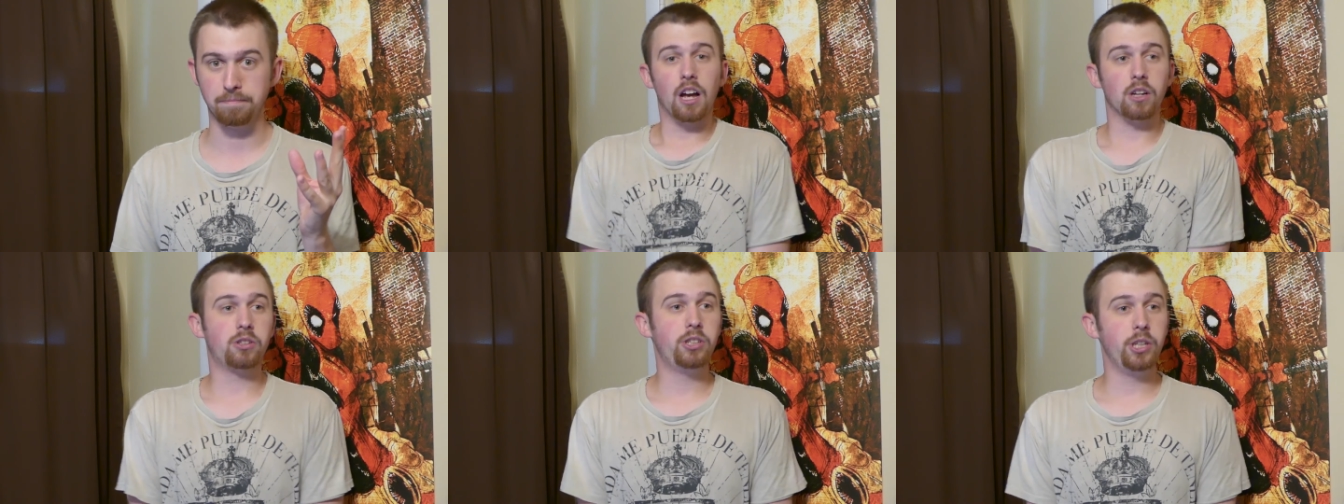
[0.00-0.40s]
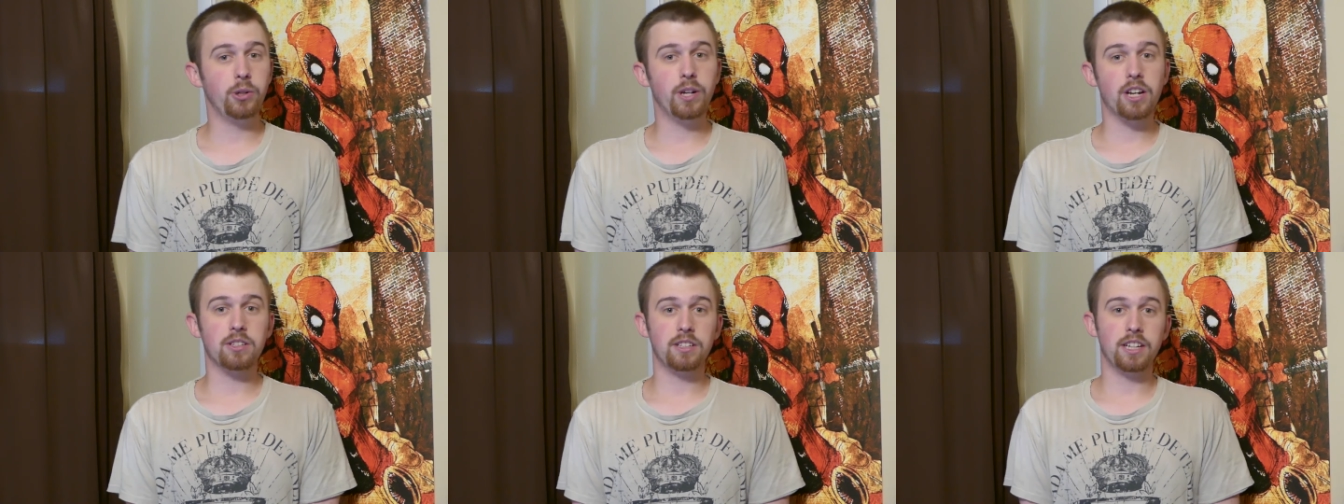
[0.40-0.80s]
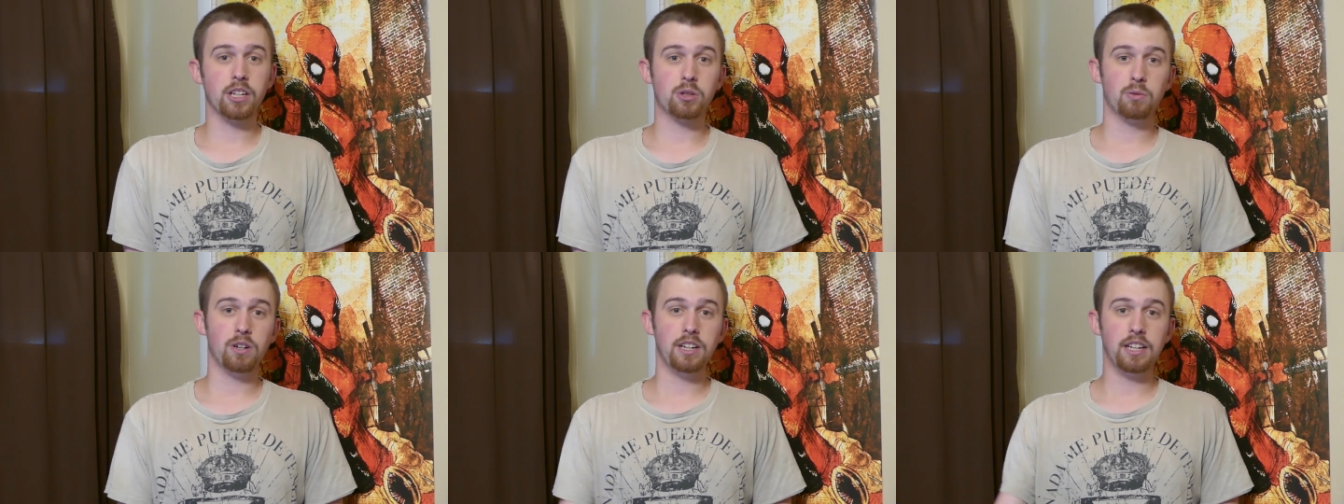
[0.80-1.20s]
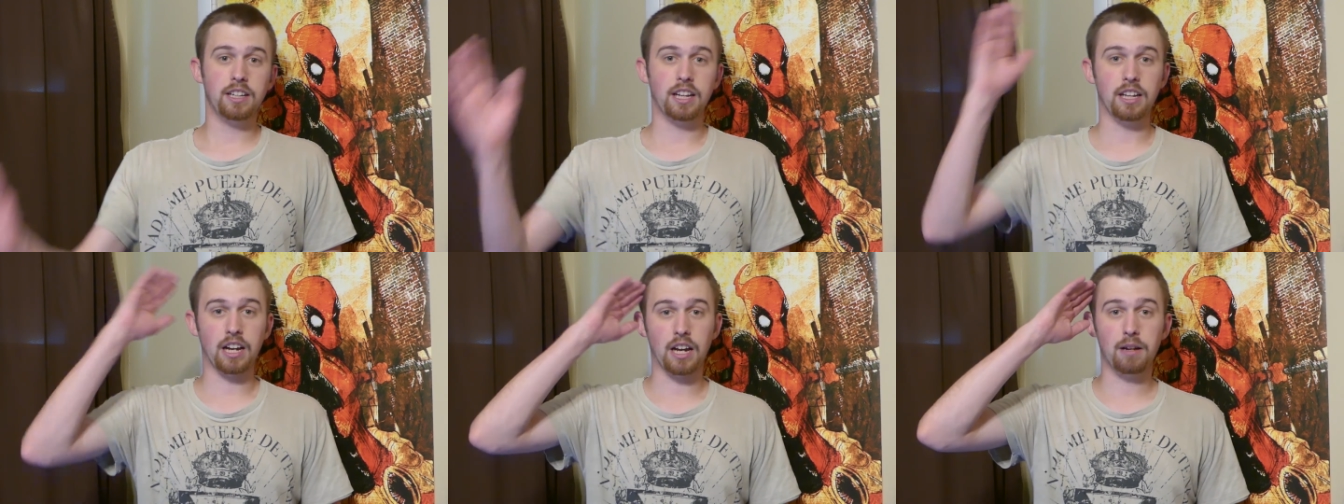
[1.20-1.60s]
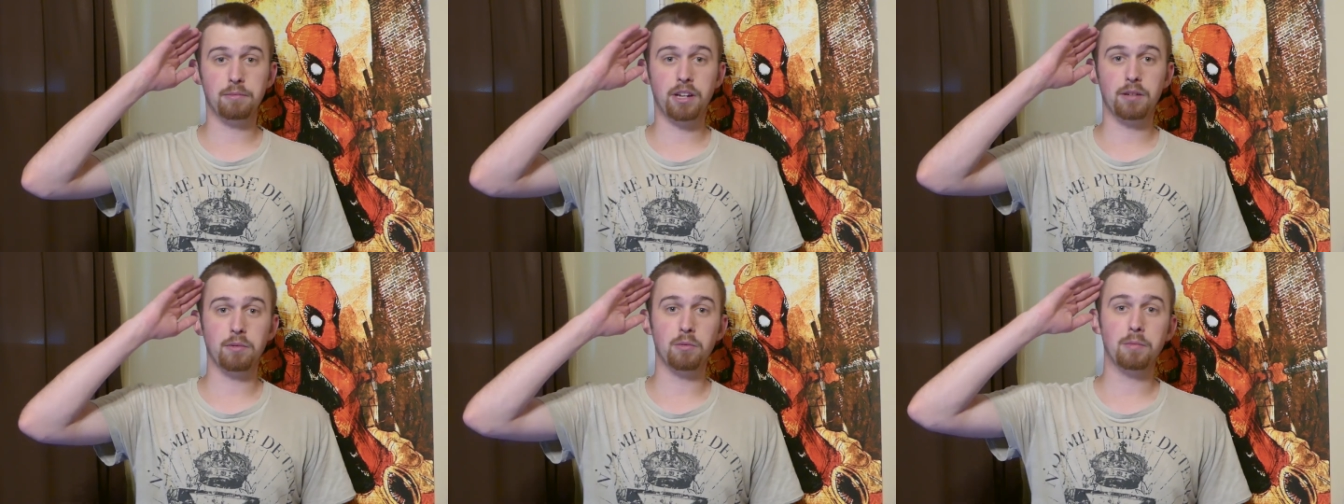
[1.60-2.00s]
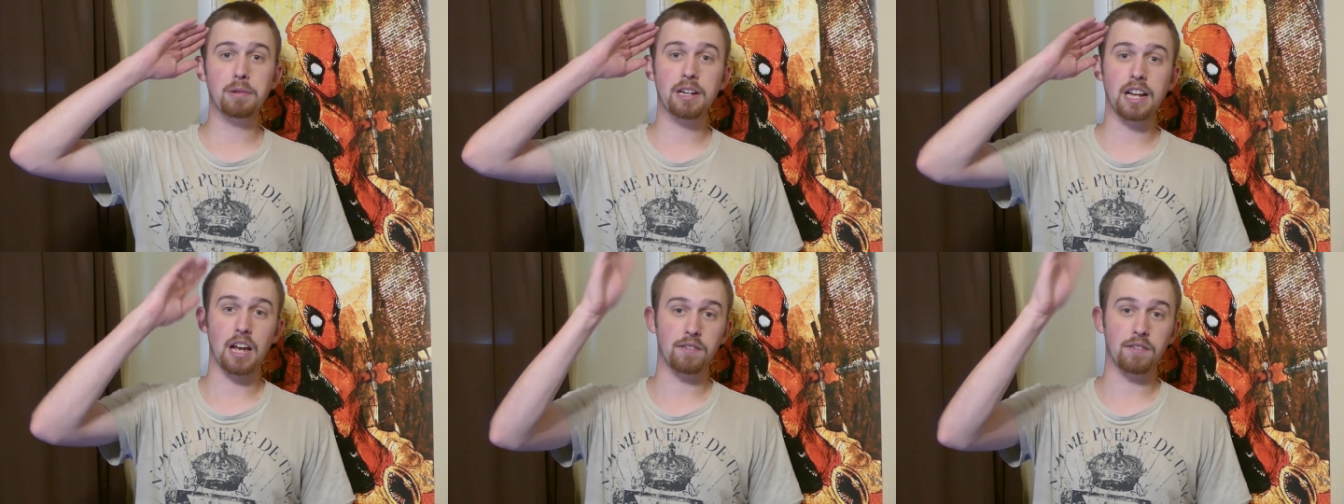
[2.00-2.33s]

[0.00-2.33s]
I'll see you guys in the next one. I'm Dan the Movie Man.